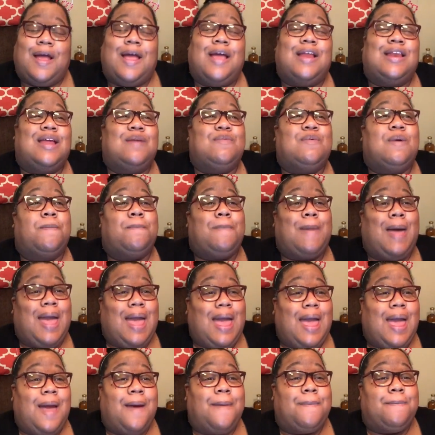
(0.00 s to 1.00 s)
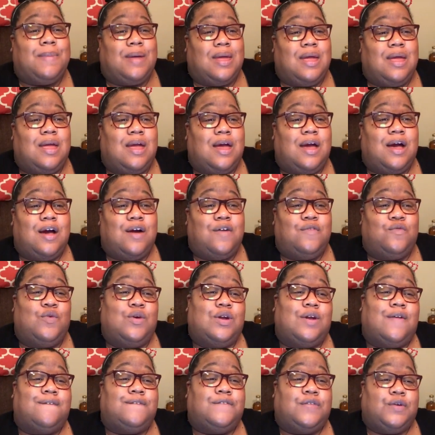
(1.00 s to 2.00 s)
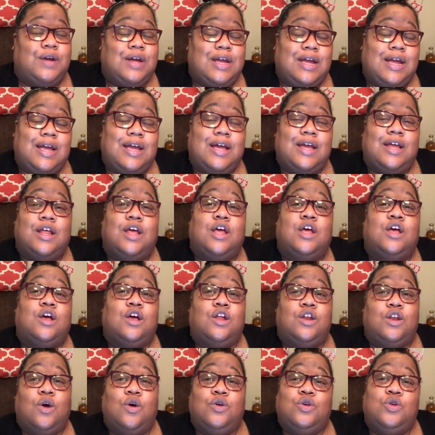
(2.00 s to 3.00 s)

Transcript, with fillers: And it remind me of when a friend know